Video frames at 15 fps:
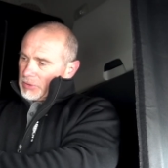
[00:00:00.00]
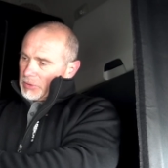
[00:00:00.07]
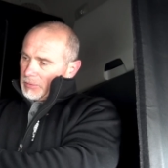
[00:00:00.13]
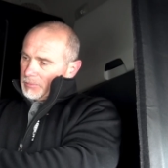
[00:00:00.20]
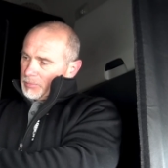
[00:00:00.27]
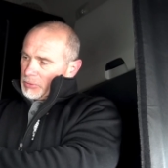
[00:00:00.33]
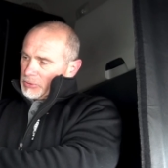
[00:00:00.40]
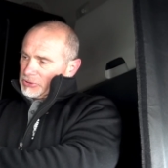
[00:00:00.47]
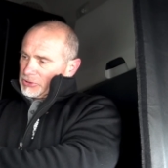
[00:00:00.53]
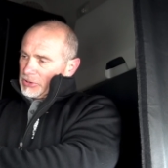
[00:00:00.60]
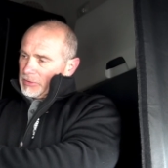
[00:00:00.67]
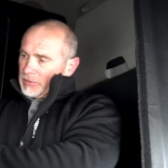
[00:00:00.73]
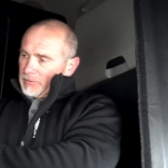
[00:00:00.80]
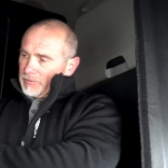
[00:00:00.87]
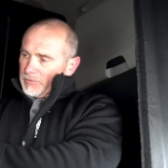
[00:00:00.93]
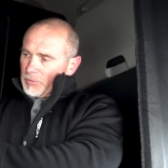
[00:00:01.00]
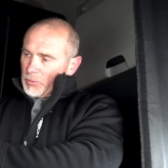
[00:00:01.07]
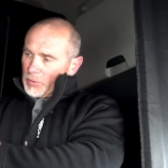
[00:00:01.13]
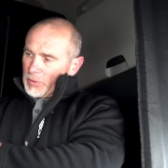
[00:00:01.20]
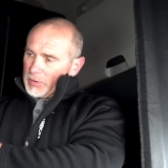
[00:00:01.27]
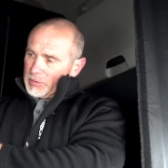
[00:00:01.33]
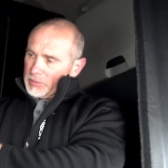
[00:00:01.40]
we can work our wrist
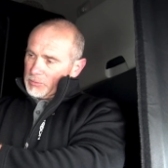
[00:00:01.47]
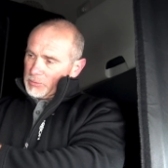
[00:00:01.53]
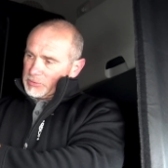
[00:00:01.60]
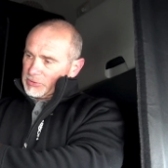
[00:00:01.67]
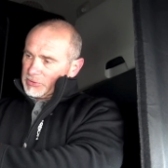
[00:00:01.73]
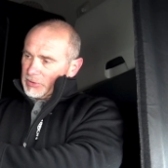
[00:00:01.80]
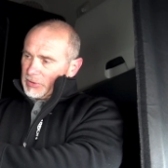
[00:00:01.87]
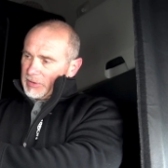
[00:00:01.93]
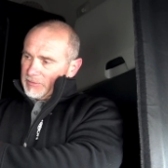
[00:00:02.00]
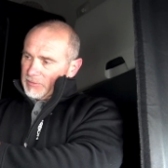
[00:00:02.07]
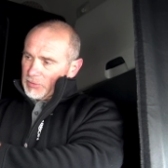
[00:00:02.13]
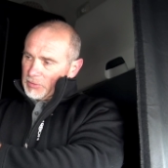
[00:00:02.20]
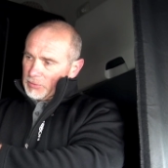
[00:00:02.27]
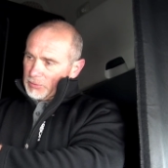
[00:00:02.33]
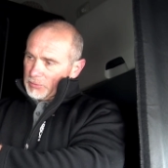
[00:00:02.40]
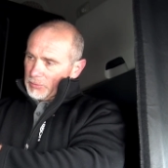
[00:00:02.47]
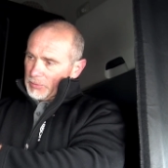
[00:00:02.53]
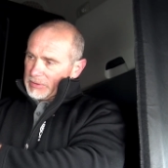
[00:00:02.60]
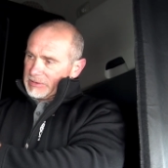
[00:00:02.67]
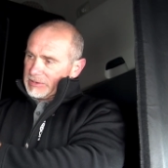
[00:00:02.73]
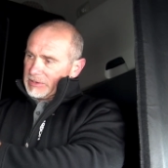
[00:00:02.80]
extensors and flexors. Really